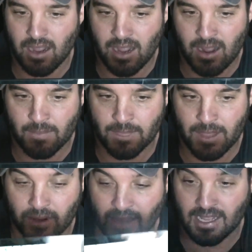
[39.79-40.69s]
Um,
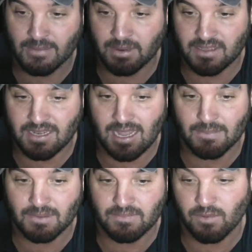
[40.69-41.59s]
and what I like about this
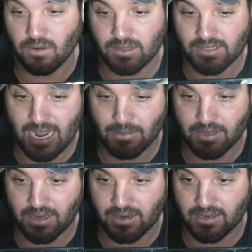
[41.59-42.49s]
lap, little
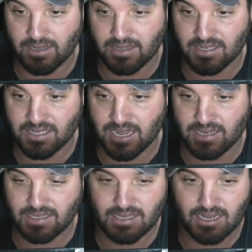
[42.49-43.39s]
tablet here is
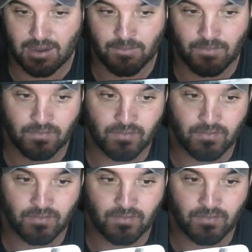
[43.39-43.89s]
that uh,